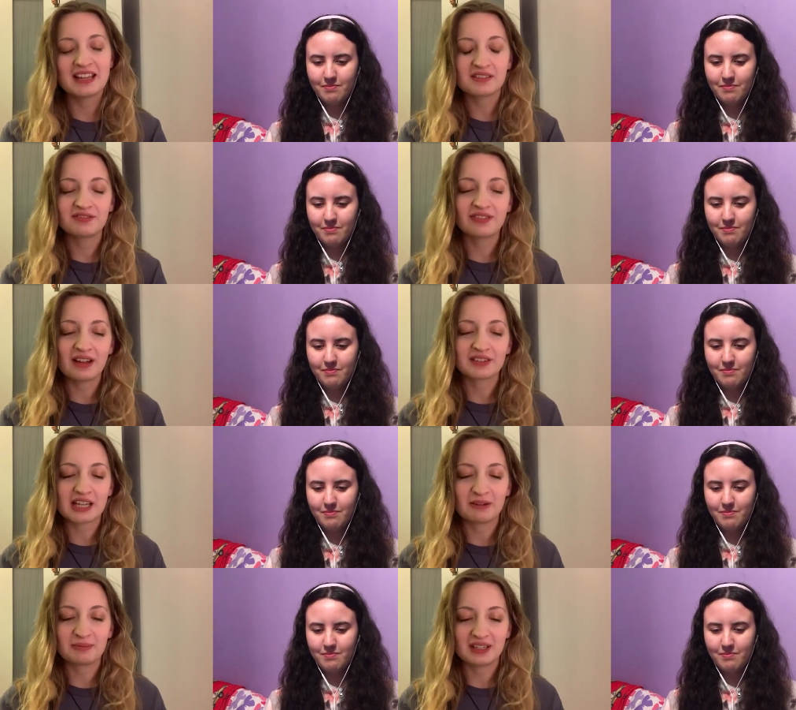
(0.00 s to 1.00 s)
Speaker 1: we hasn't
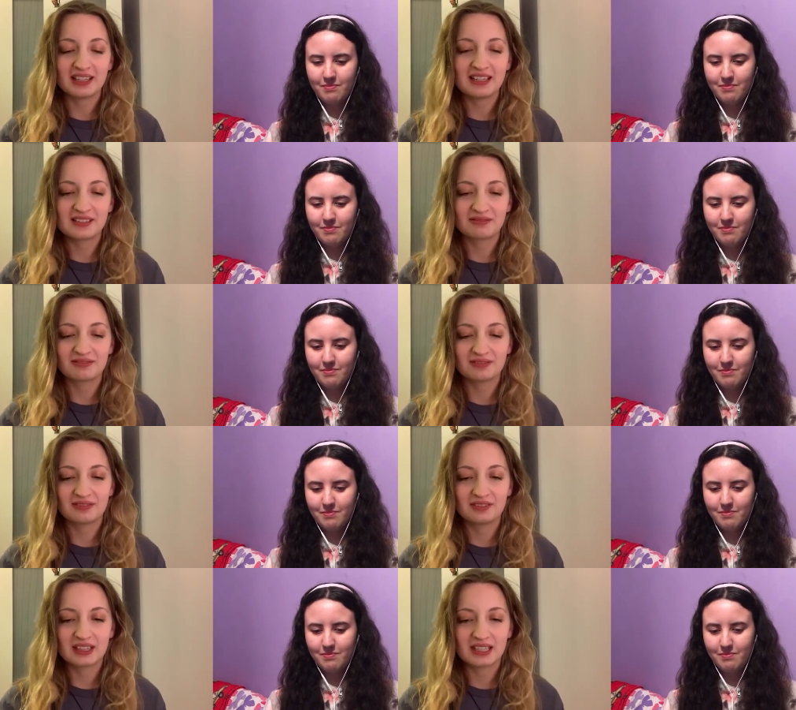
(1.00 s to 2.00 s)
found out, but he's
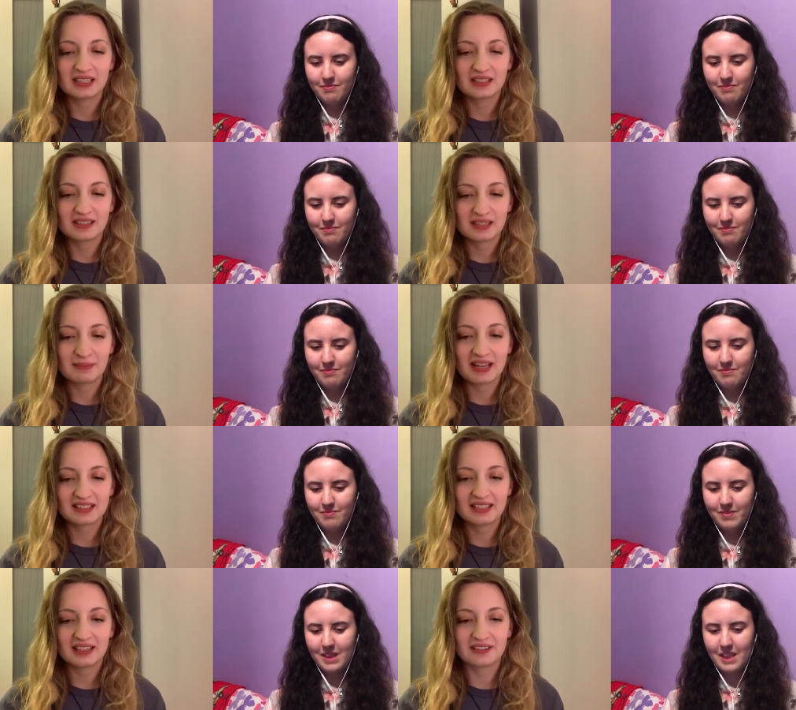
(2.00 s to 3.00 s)
mm.
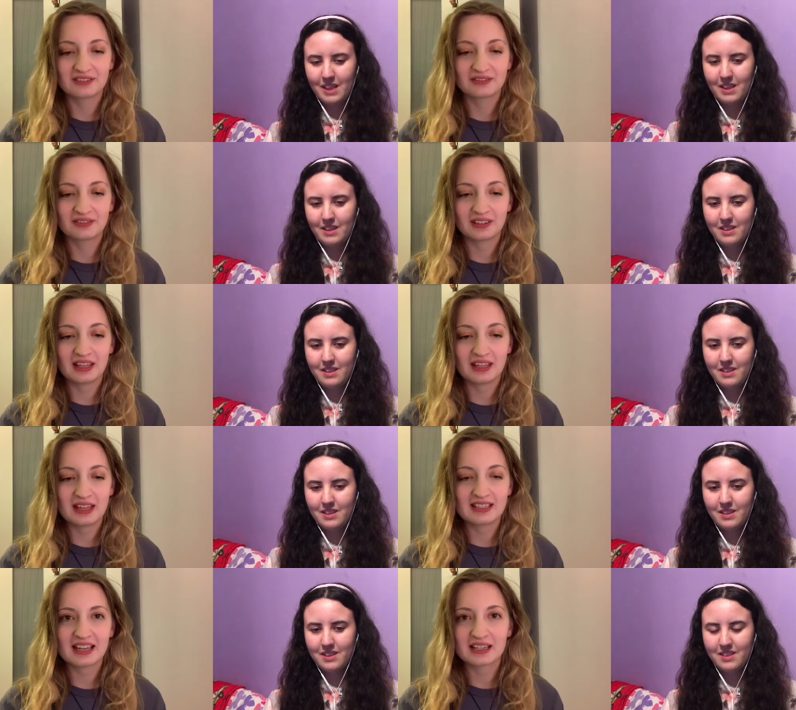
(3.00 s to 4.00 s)
suspecting of
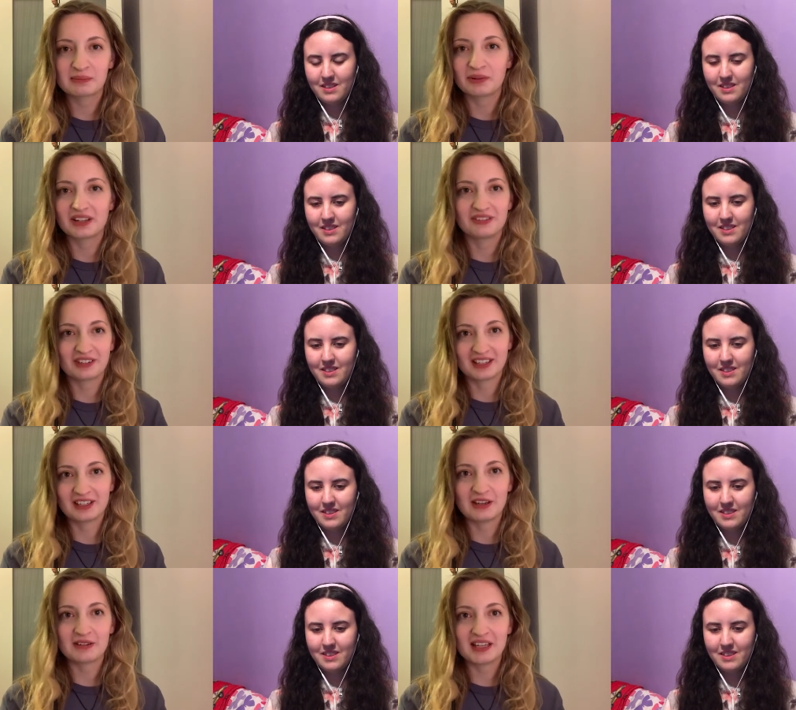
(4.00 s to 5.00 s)
his
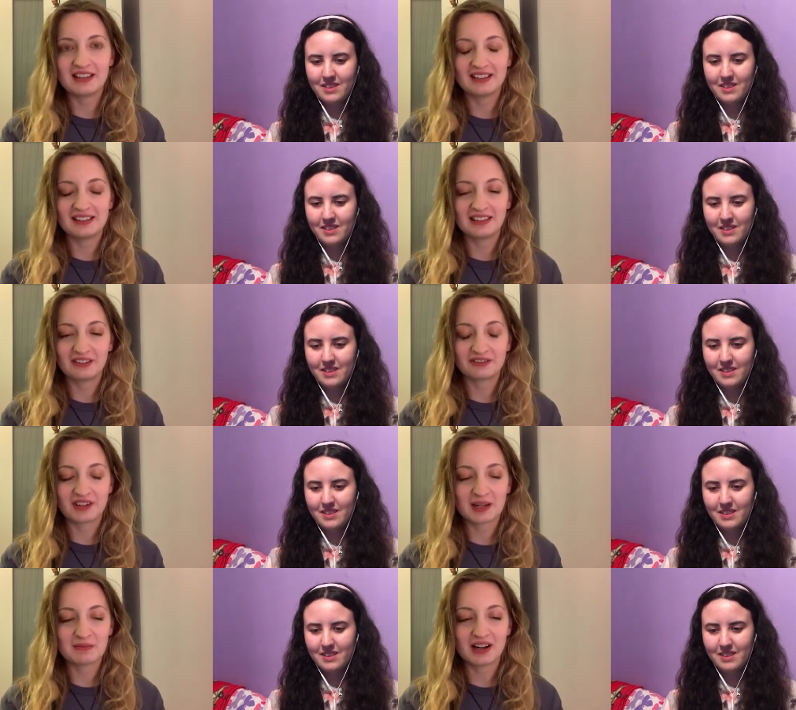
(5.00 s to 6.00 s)
ex-boyfriend, who he loved
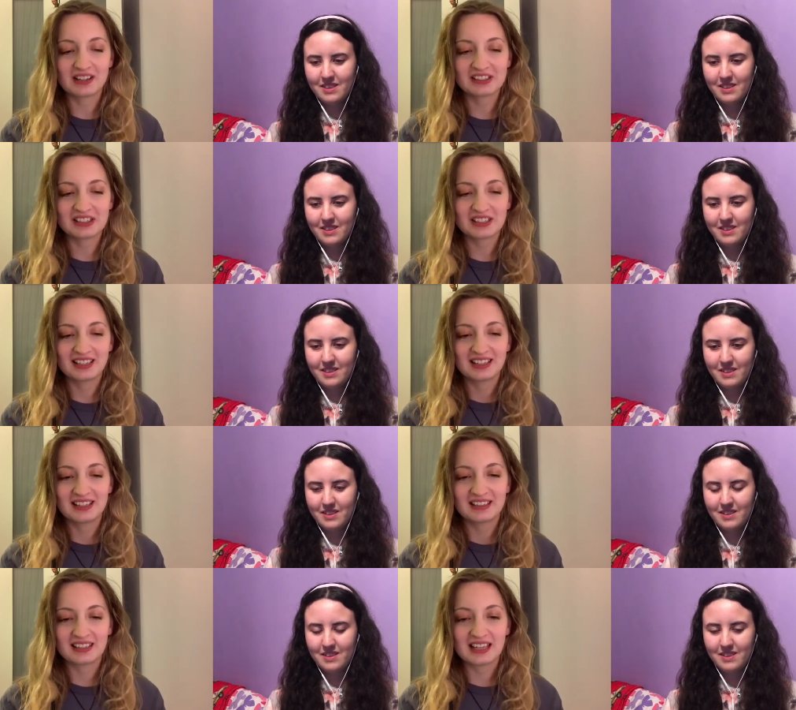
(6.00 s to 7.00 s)
very much,
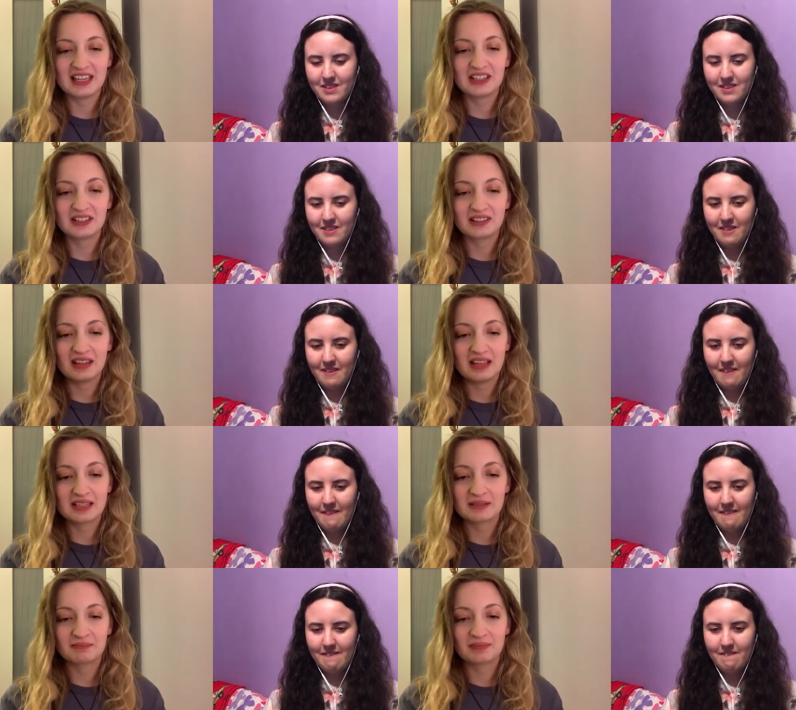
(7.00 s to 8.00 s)
that he
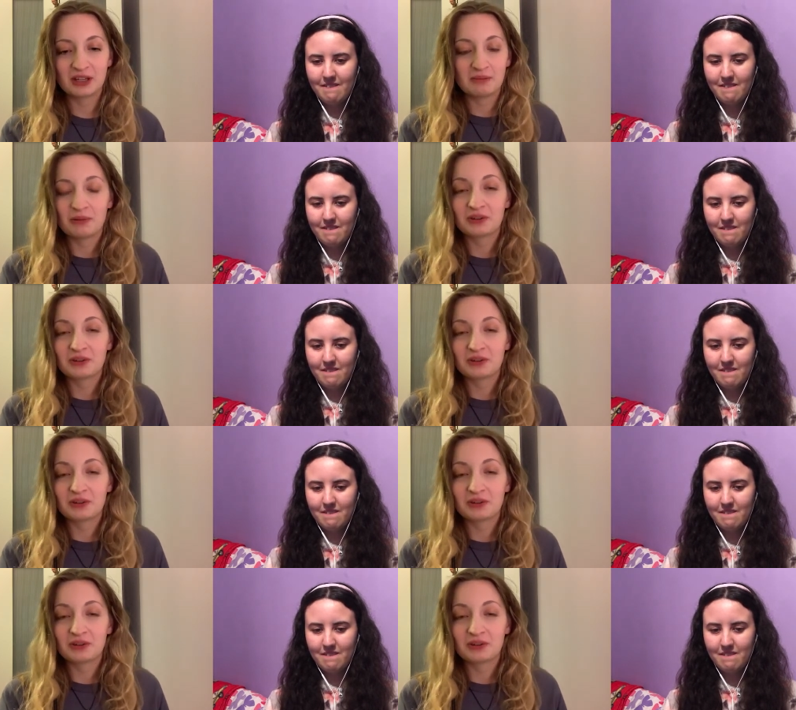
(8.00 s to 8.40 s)
is could